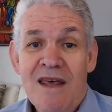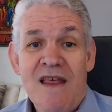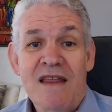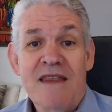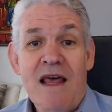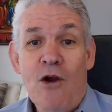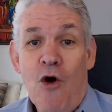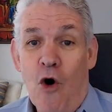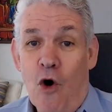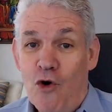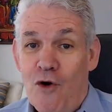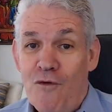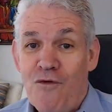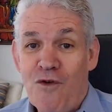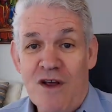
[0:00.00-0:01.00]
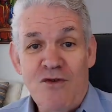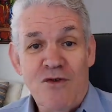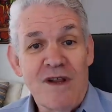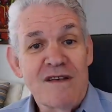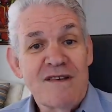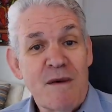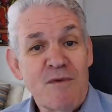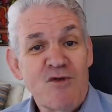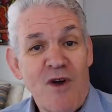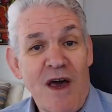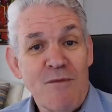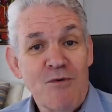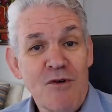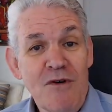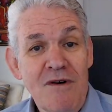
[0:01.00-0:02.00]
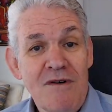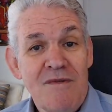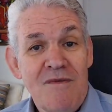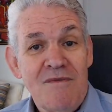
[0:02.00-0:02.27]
Then tell all your friends who they're subscribed to.